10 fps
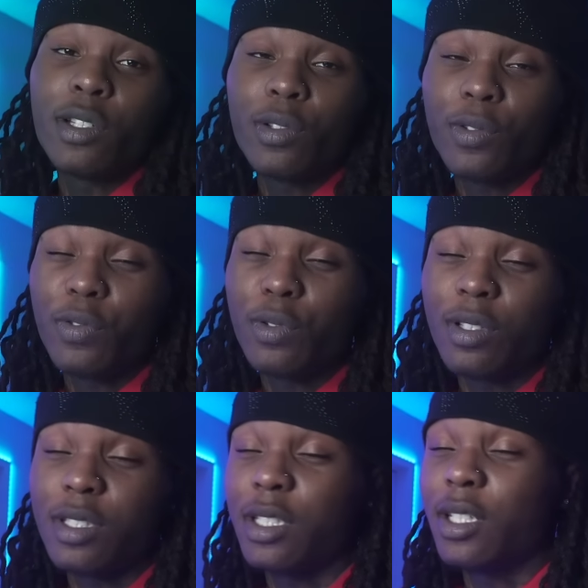You feel what
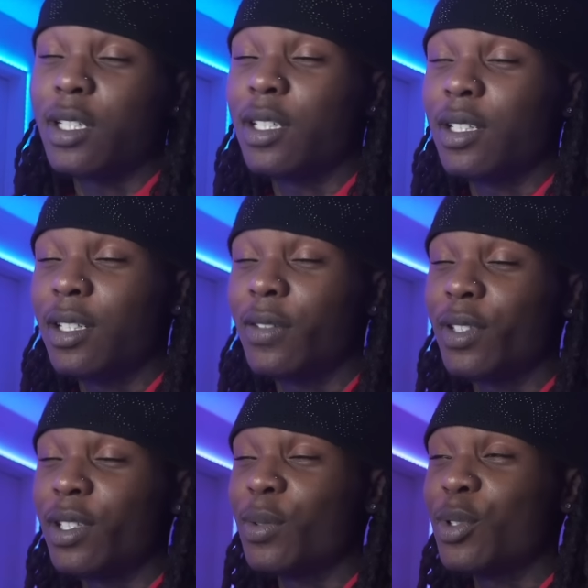I'm saying?
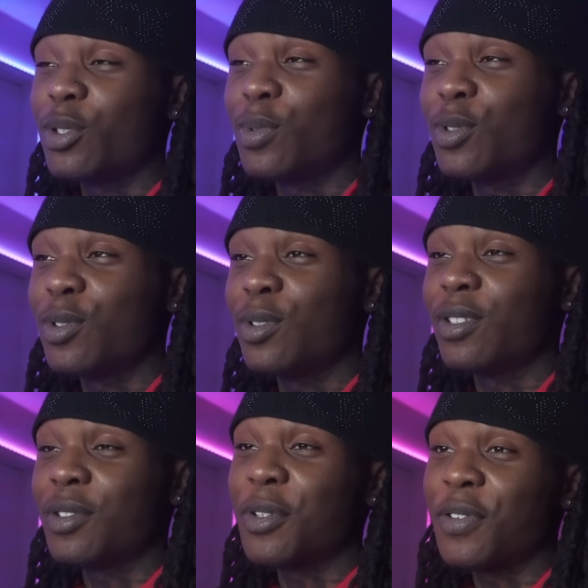Everything was smooth.
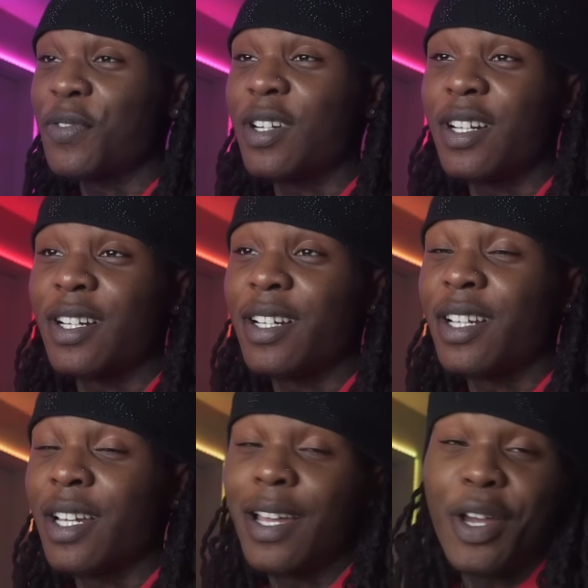You know, it's
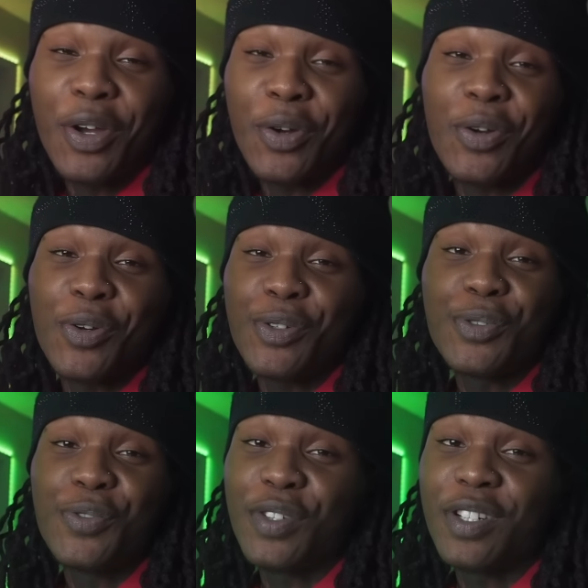Friday. I don't know what
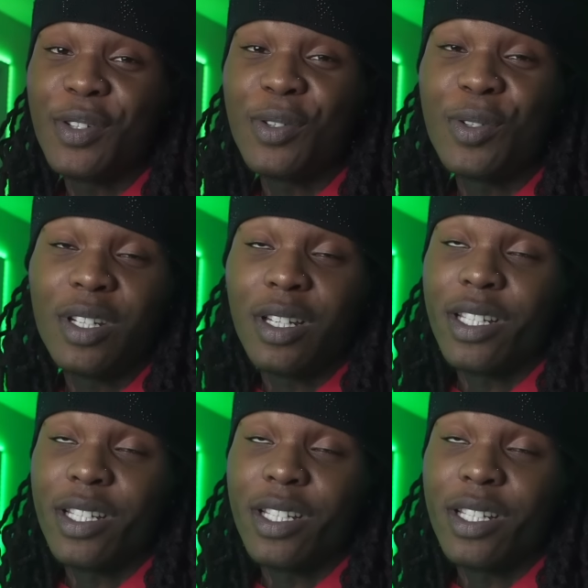you finna do.